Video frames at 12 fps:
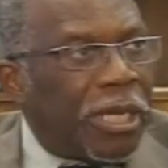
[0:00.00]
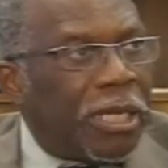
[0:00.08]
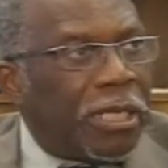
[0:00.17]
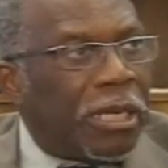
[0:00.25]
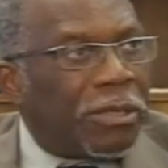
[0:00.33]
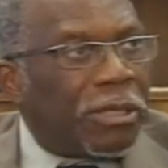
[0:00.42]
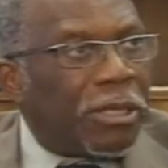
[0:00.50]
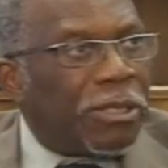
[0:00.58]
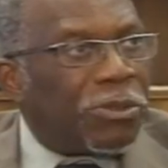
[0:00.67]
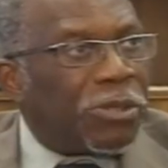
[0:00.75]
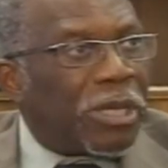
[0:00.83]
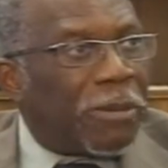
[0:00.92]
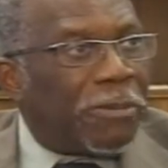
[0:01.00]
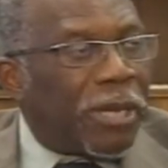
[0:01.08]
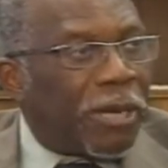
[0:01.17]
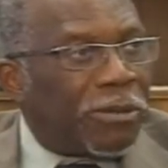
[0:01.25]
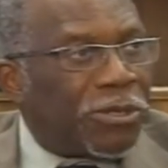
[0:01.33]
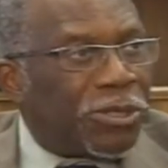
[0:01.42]
in our dealings with our
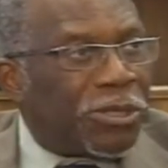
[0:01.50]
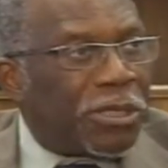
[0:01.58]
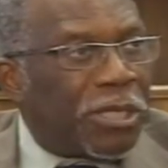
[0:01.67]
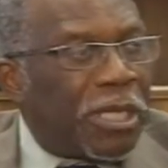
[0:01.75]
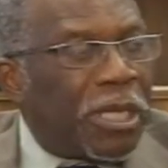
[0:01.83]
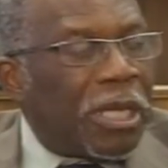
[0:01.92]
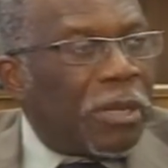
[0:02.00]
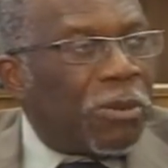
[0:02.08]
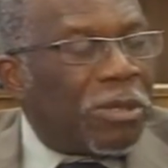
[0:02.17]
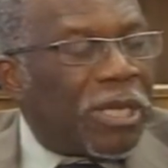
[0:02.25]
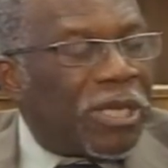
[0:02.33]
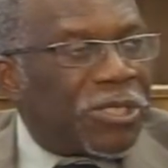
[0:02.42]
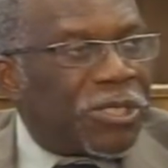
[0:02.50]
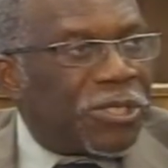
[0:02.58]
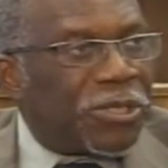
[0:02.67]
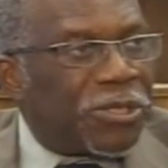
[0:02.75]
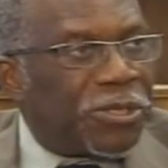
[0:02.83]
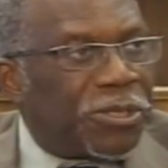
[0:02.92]
parents, with our
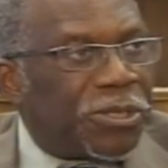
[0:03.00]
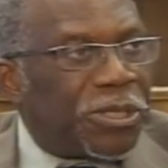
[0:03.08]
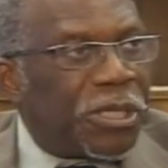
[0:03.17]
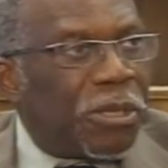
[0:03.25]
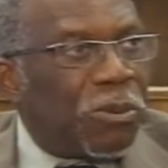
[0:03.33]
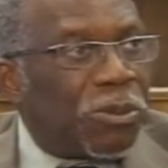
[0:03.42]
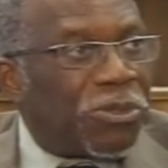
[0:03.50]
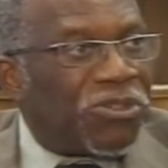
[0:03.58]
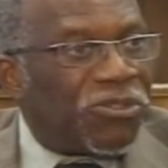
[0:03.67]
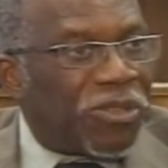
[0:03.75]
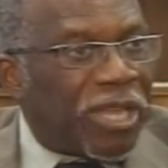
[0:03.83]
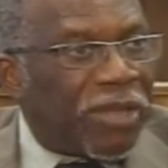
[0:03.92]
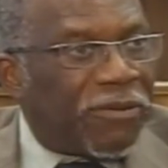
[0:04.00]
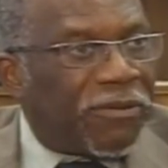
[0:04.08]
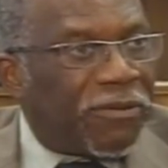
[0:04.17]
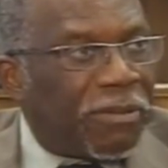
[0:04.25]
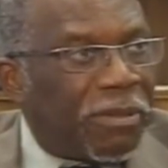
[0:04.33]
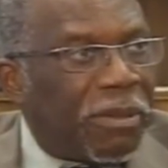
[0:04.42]
citizens, with the
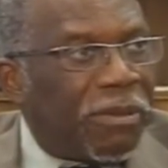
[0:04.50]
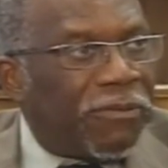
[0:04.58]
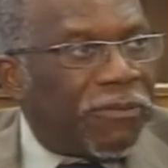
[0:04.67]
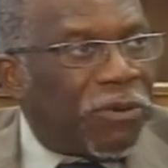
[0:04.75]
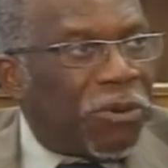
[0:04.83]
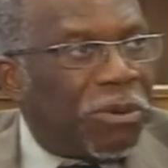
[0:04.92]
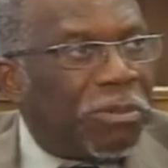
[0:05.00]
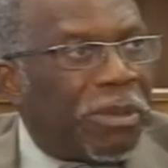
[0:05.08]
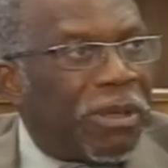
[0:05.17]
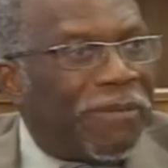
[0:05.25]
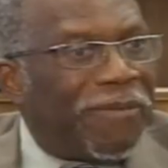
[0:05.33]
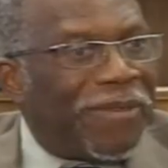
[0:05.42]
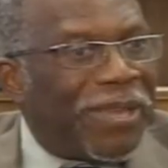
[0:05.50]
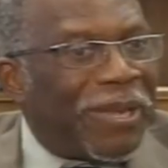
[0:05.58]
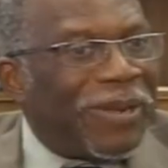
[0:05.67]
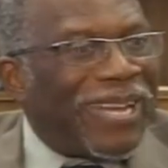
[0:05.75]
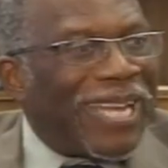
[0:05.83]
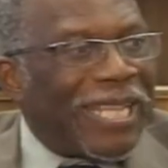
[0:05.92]
staff. Firm,
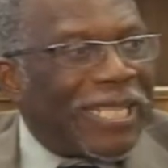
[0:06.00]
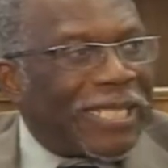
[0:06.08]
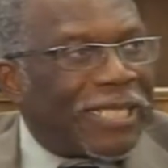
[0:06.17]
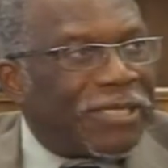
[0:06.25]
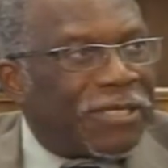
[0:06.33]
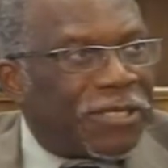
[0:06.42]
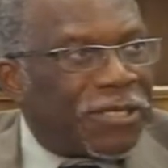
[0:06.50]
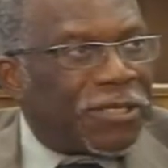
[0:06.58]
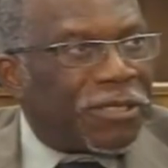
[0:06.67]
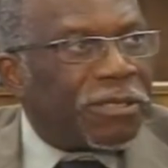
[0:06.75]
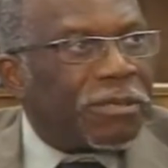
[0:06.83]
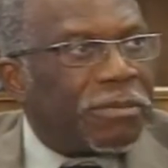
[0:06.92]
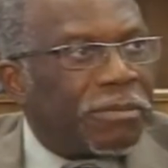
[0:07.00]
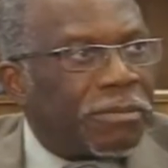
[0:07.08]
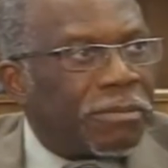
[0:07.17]
fair, and consistent."